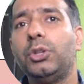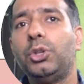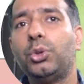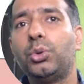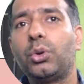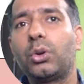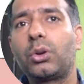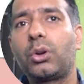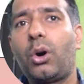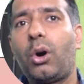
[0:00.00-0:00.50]

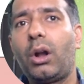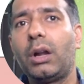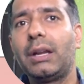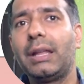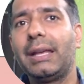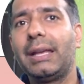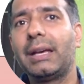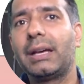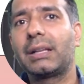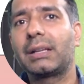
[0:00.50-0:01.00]
you
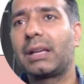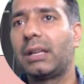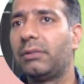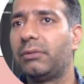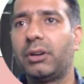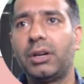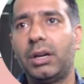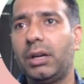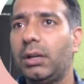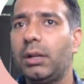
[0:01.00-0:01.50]
called here
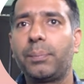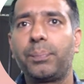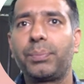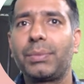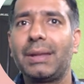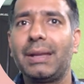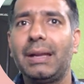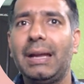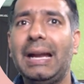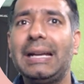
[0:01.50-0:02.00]
convert,
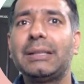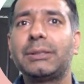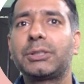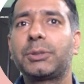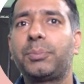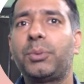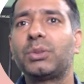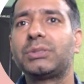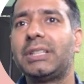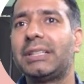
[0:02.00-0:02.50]

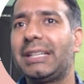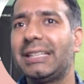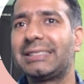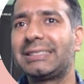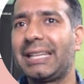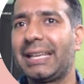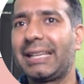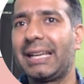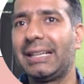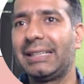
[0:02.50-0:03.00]
and suppose it
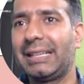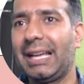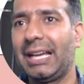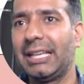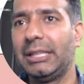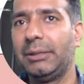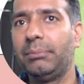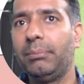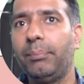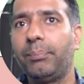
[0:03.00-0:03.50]
is taking
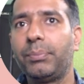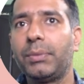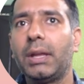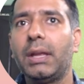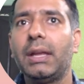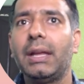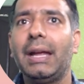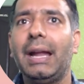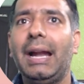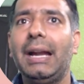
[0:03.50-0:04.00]
time
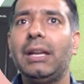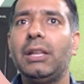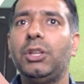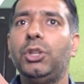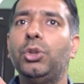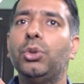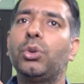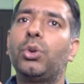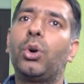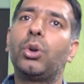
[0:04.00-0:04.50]

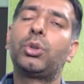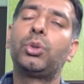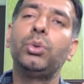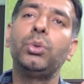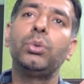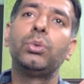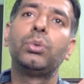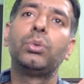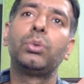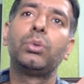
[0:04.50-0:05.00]
and you go
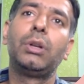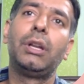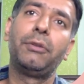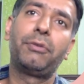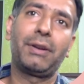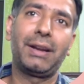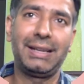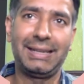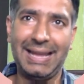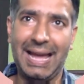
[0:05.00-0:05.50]
to
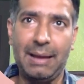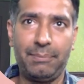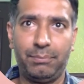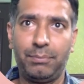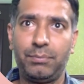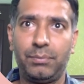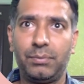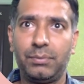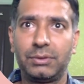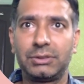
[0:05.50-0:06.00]
different
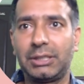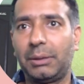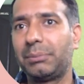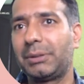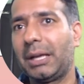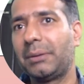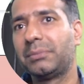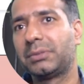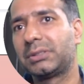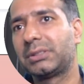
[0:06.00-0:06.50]
tab.
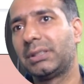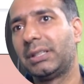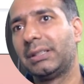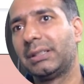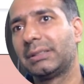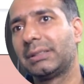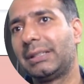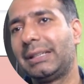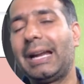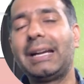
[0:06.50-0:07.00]
Sometimes
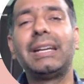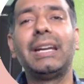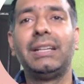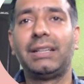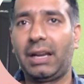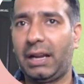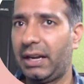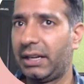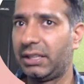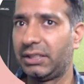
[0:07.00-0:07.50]

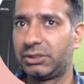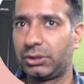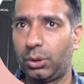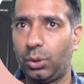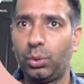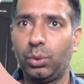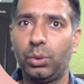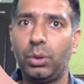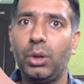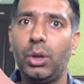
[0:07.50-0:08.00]
internet is
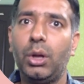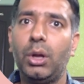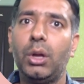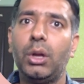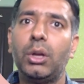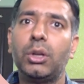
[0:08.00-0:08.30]
slow.